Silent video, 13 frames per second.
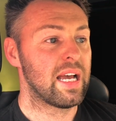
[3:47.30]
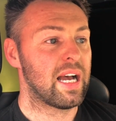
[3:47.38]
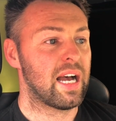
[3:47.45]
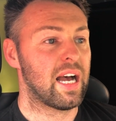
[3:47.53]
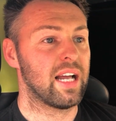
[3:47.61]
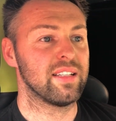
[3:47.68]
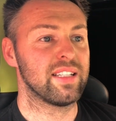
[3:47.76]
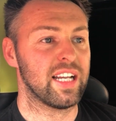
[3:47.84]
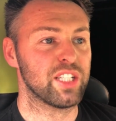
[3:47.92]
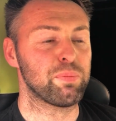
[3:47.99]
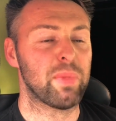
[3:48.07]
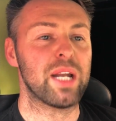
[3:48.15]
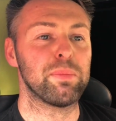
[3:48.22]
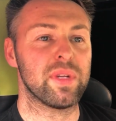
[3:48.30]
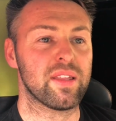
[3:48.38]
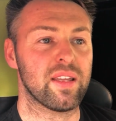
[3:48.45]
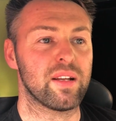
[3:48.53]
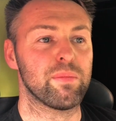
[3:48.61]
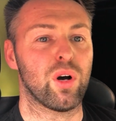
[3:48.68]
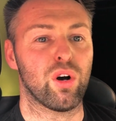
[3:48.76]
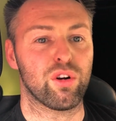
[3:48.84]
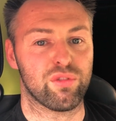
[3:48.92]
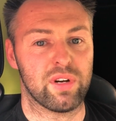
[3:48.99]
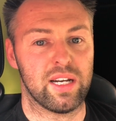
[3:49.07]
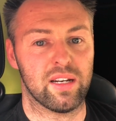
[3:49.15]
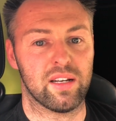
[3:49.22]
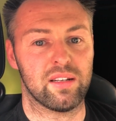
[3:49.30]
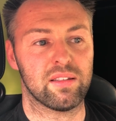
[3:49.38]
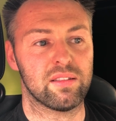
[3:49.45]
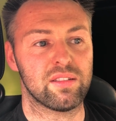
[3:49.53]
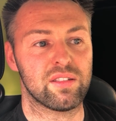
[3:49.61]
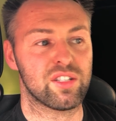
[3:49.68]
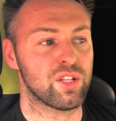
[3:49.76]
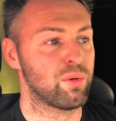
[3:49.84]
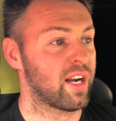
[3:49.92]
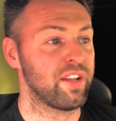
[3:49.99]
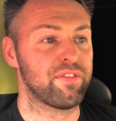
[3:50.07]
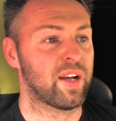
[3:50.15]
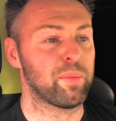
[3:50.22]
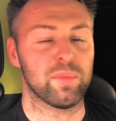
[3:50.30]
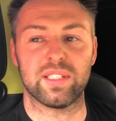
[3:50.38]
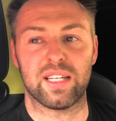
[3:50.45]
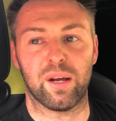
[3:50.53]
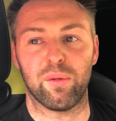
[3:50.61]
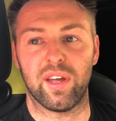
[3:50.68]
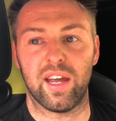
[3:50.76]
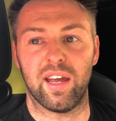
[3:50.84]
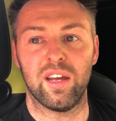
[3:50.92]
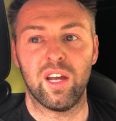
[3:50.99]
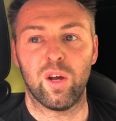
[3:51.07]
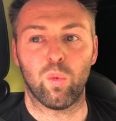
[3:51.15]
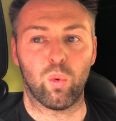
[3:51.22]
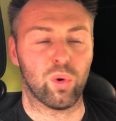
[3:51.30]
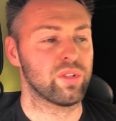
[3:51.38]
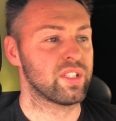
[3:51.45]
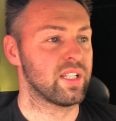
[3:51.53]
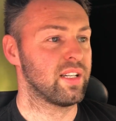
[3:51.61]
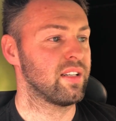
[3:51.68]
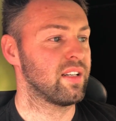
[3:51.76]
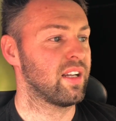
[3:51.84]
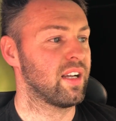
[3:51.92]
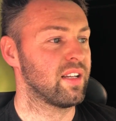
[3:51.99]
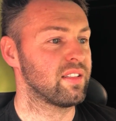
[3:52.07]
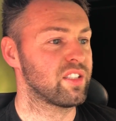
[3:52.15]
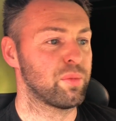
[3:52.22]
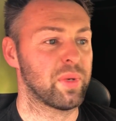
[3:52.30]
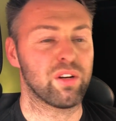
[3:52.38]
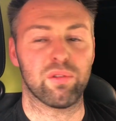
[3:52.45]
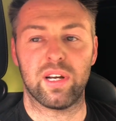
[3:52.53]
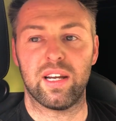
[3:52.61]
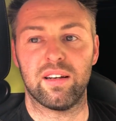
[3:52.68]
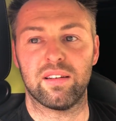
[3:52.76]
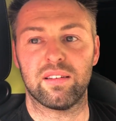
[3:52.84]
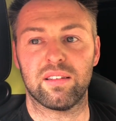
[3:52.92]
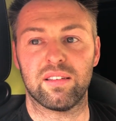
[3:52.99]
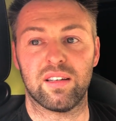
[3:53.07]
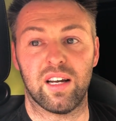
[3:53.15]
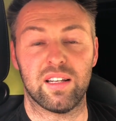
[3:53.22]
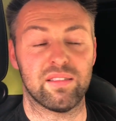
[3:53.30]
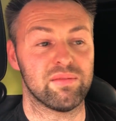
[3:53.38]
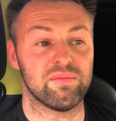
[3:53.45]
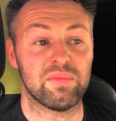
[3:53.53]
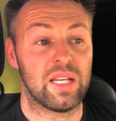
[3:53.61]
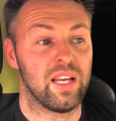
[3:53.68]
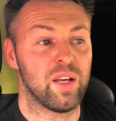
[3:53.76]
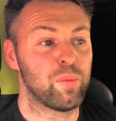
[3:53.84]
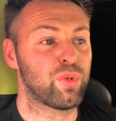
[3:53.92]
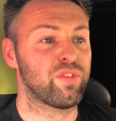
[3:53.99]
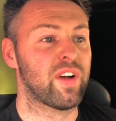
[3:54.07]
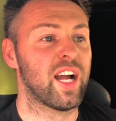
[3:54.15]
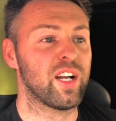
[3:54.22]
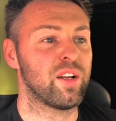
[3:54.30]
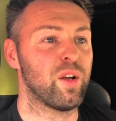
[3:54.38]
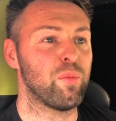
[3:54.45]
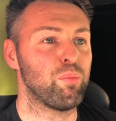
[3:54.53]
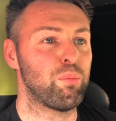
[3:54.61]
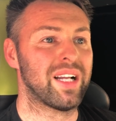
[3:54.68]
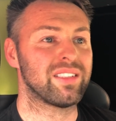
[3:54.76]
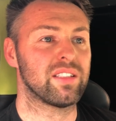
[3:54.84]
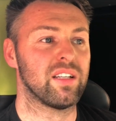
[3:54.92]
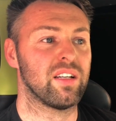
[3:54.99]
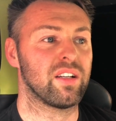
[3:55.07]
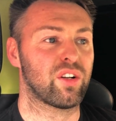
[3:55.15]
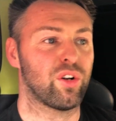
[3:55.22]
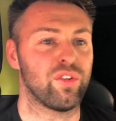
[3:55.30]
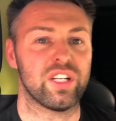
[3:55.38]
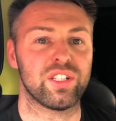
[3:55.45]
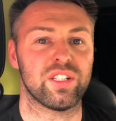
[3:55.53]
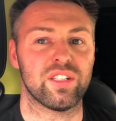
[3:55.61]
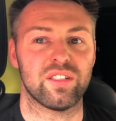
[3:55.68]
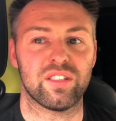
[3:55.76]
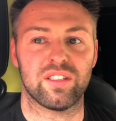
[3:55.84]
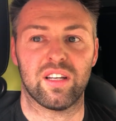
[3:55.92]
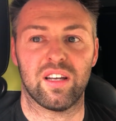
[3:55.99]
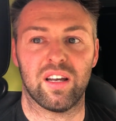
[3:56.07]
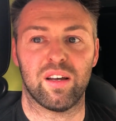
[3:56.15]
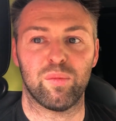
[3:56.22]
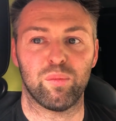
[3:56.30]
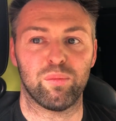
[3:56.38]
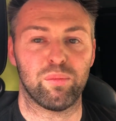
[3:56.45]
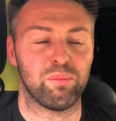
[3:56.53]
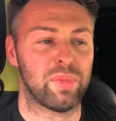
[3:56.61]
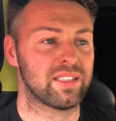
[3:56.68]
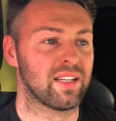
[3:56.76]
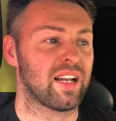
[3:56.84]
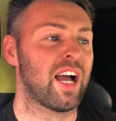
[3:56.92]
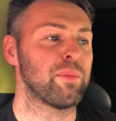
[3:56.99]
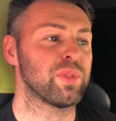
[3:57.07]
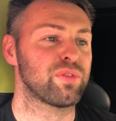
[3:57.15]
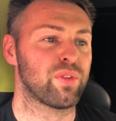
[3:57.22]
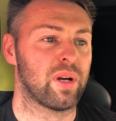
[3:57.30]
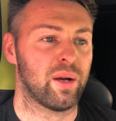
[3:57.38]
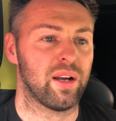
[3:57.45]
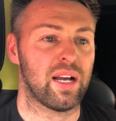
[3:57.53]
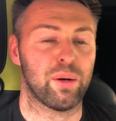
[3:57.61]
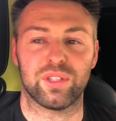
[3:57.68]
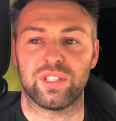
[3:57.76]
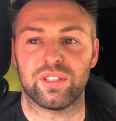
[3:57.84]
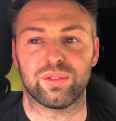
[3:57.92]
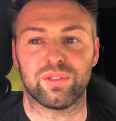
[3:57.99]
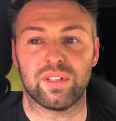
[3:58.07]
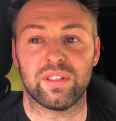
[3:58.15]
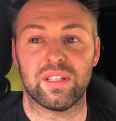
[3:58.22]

And it's made me think more greener to any families out there wanting to be green and provide better conditions and better climates for our children.